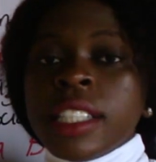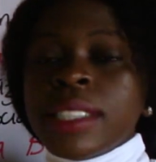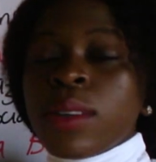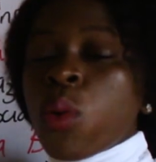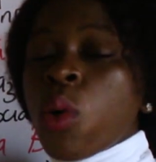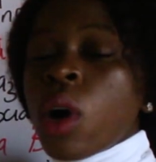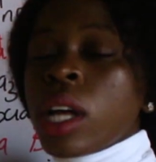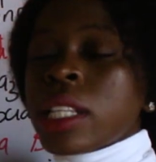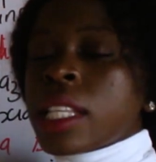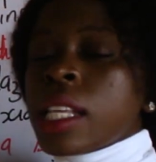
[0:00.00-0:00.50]
The
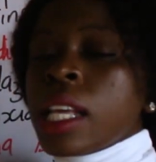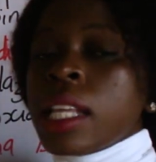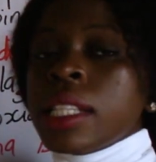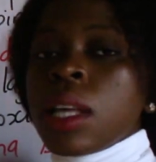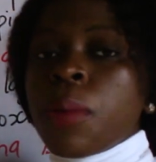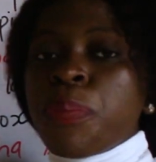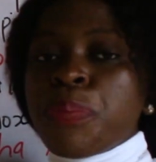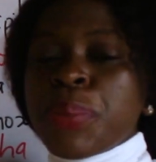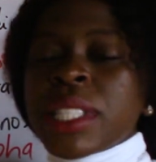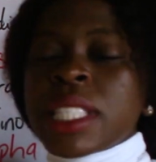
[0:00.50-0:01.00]
what?
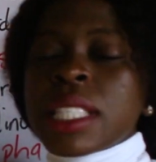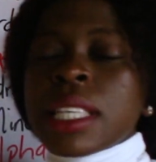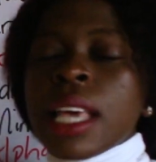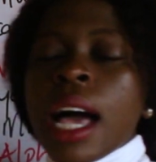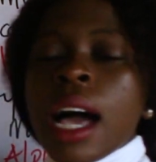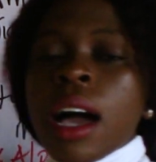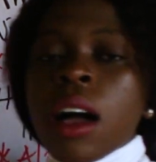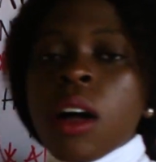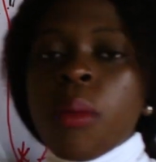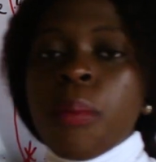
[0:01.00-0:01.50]
The
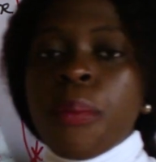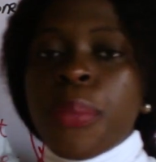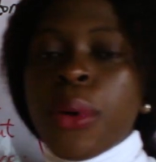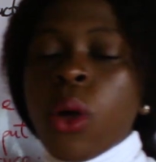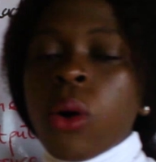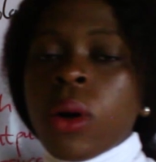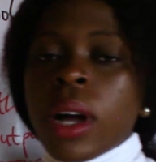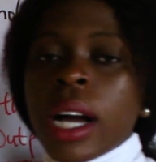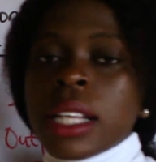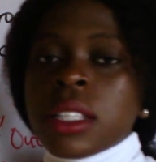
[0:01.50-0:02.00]
beta
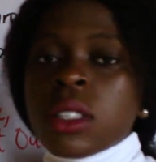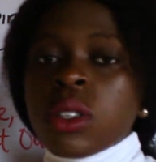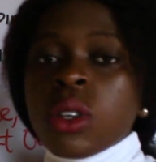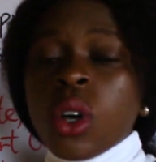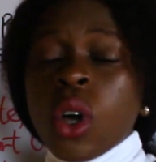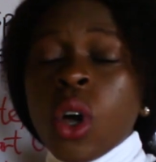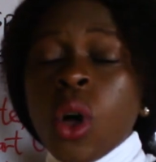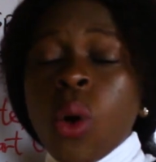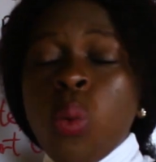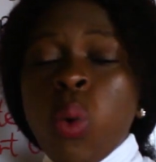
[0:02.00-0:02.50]
blockers.
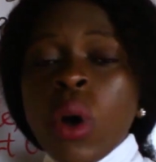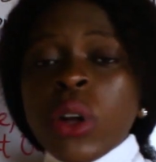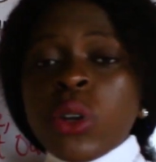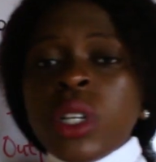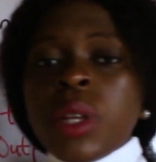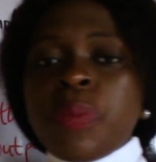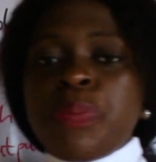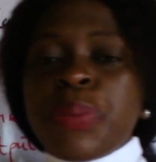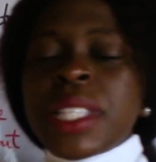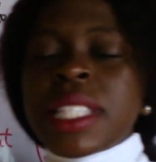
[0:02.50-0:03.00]
What
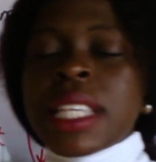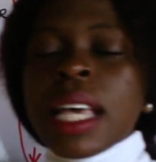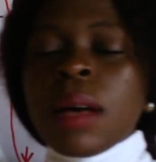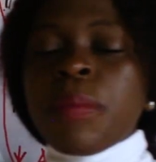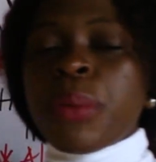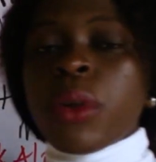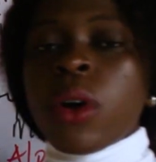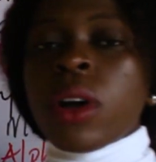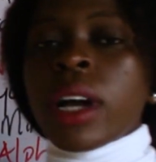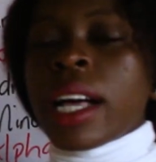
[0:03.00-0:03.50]
do the beta
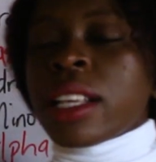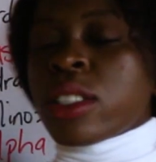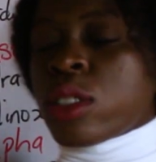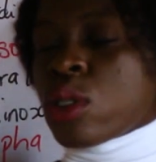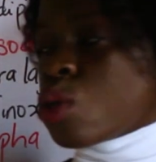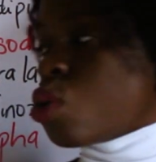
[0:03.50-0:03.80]
blockers